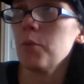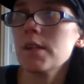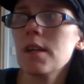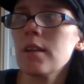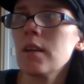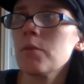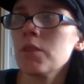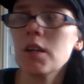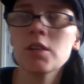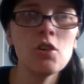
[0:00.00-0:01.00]
price. I think it was
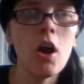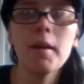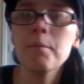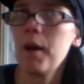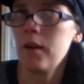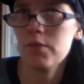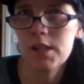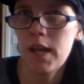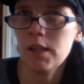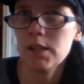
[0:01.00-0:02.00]
like nine pounds
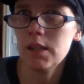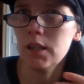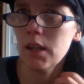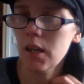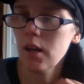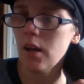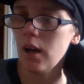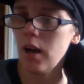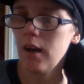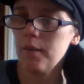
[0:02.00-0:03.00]
eighty.
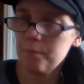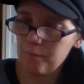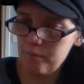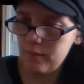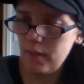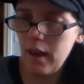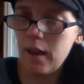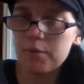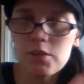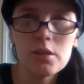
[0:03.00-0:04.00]
Um,
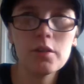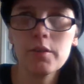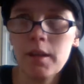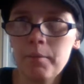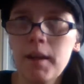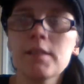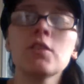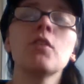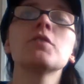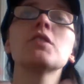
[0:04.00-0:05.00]
absolutely amazing.
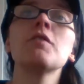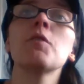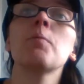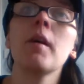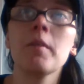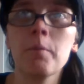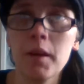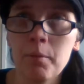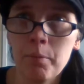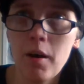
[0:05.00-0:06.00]
Obviously, if you buy the
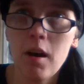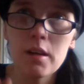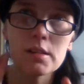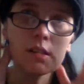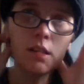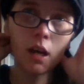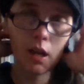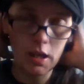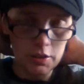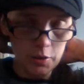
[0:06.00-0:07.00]
bigger bars
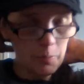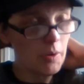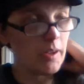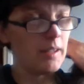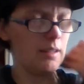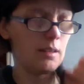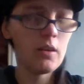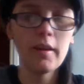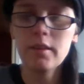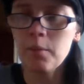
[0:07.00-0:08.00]
and you buy
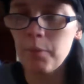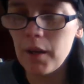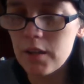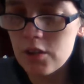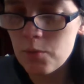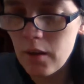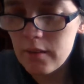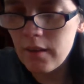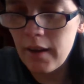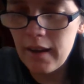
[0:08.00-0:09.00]
like the biggest one
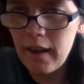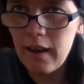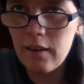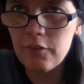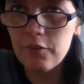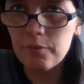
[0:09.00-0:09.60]
that I have